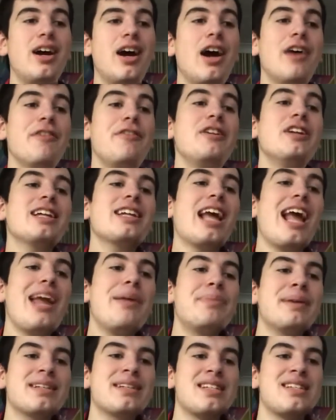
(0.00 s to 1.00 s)
I feel like
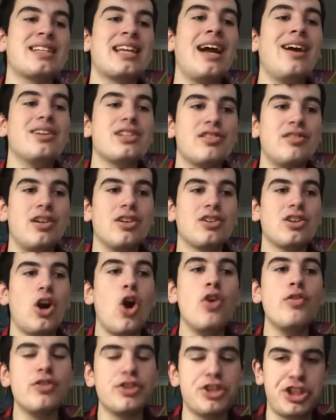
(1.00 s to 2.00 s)
Apex's character arc
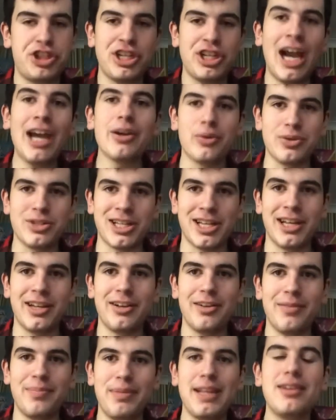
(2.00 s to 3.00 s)
overshadows it
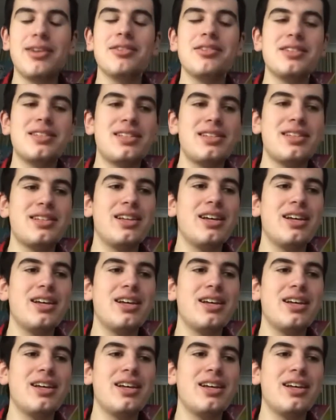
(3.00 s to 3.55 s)
because,